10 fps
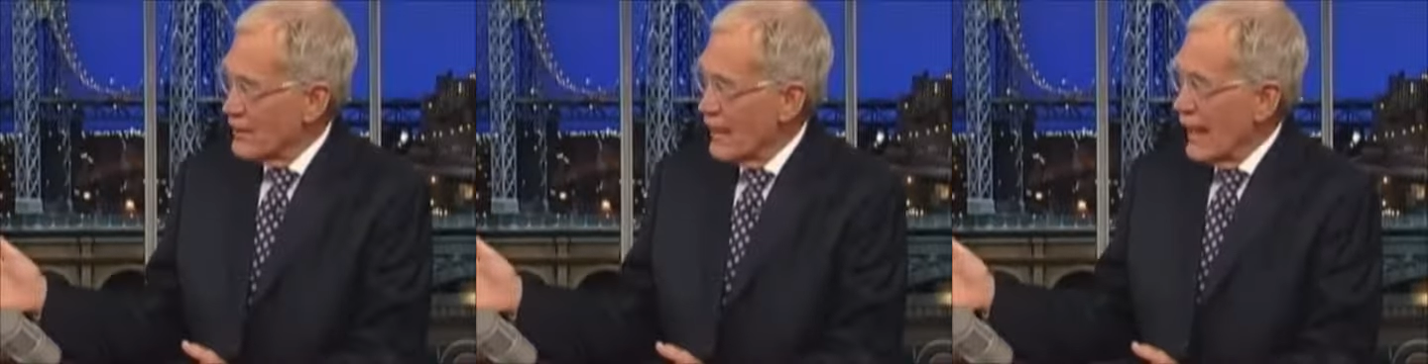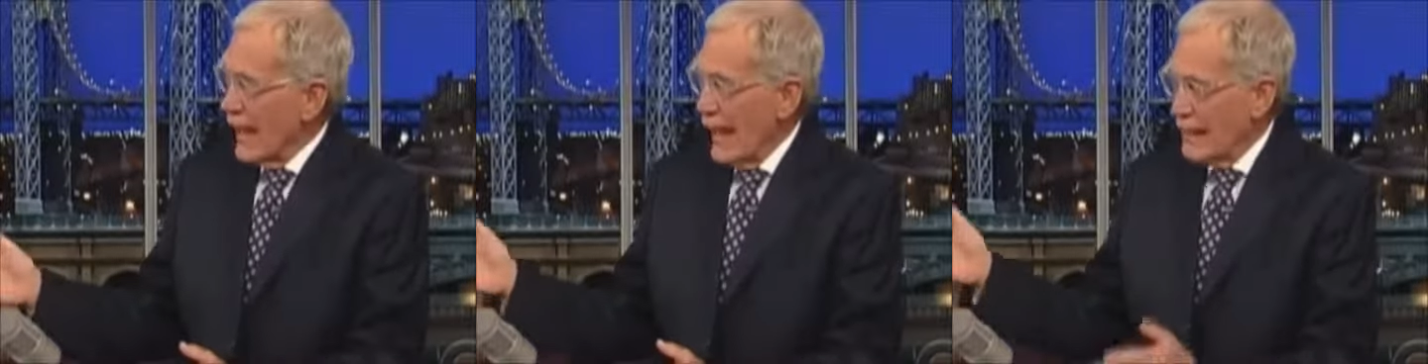
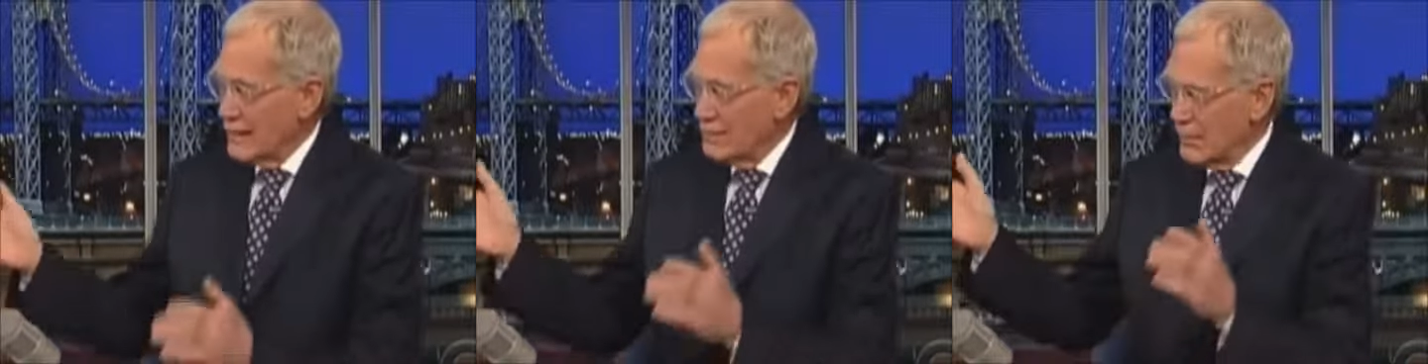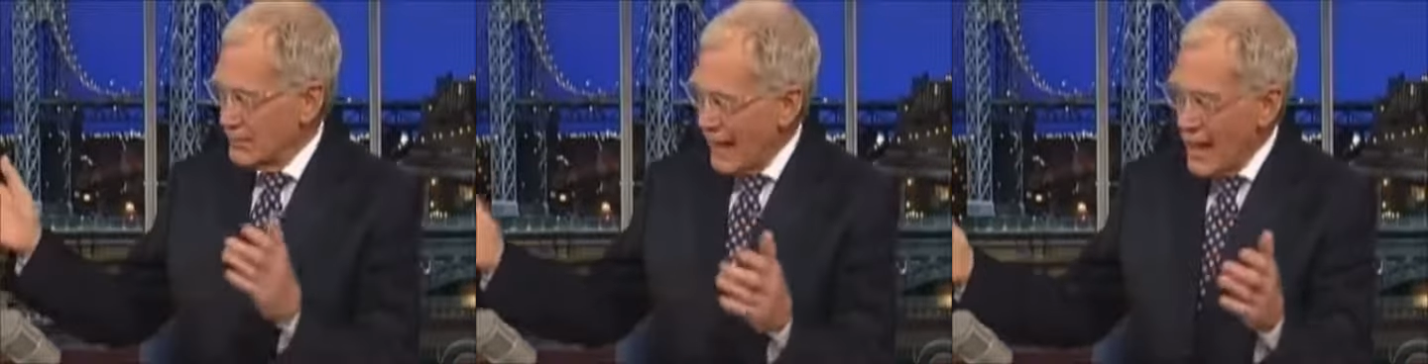Yes.
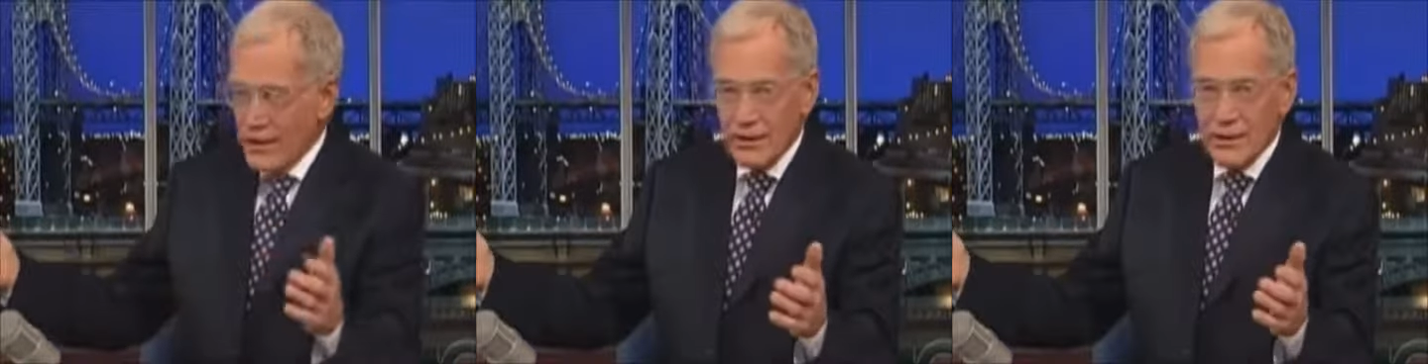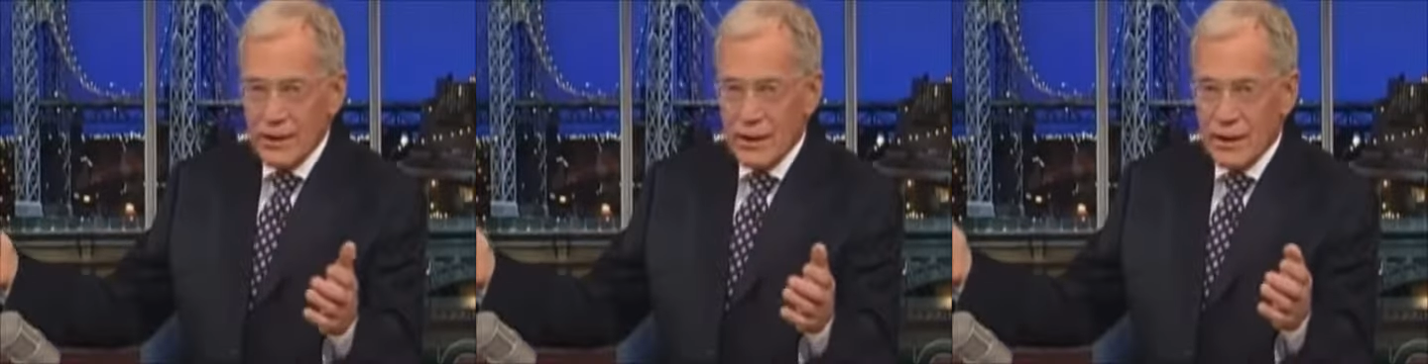And but
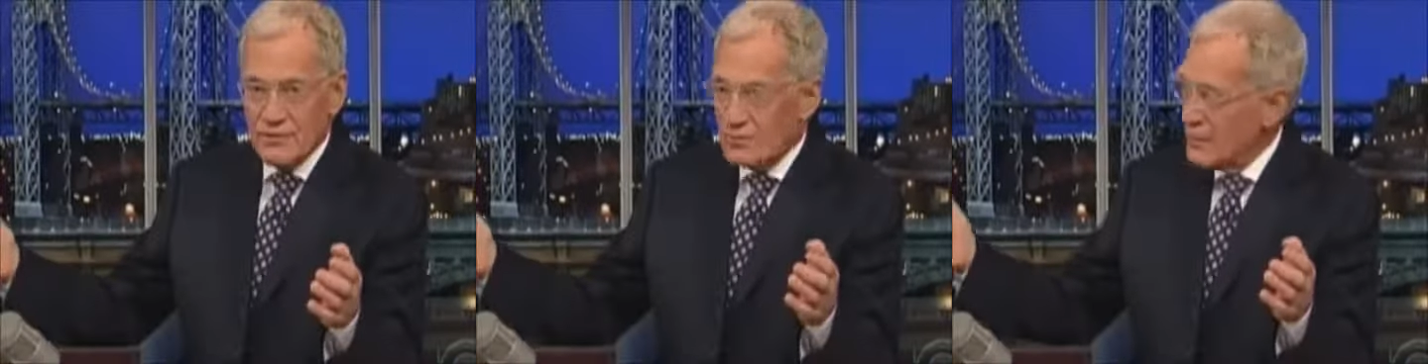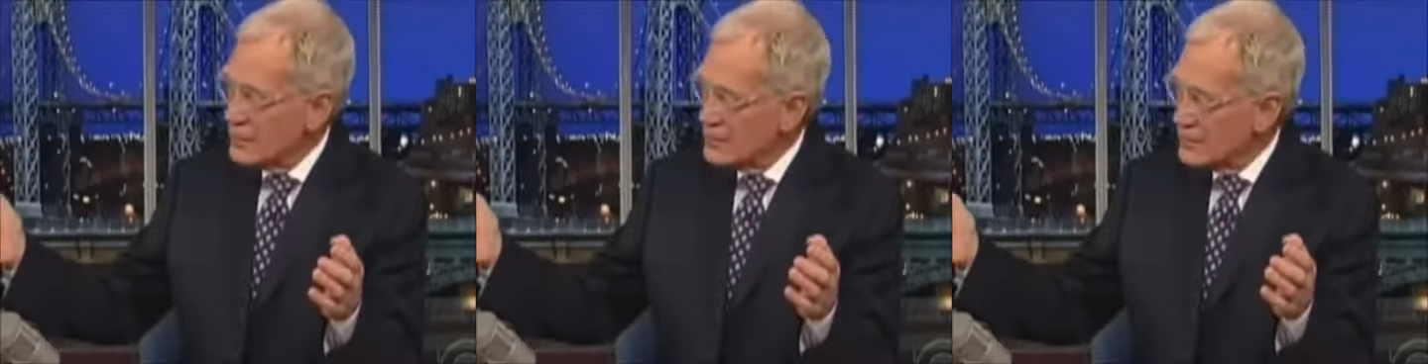Donald has
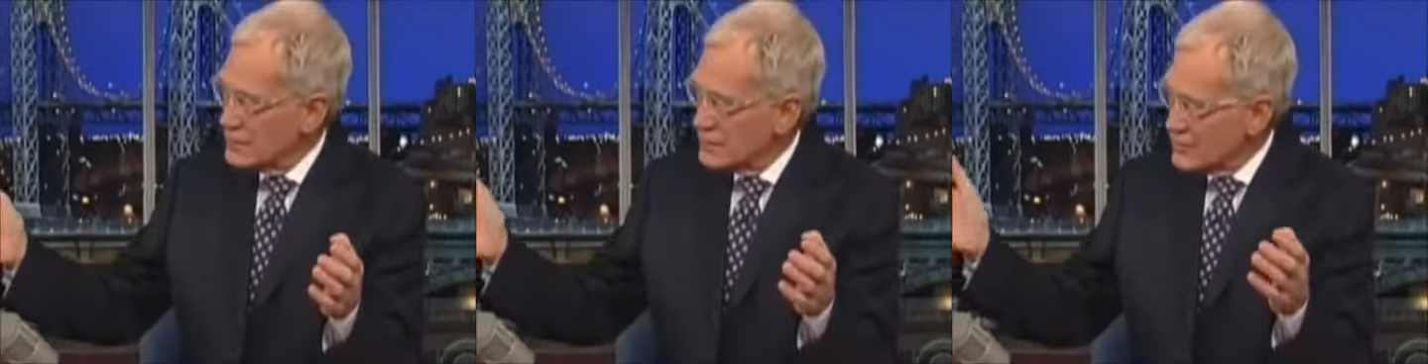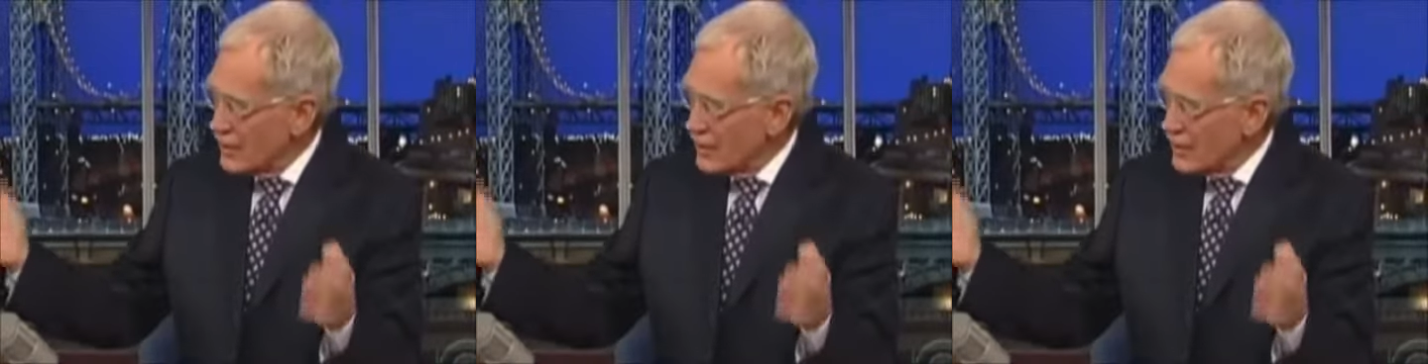been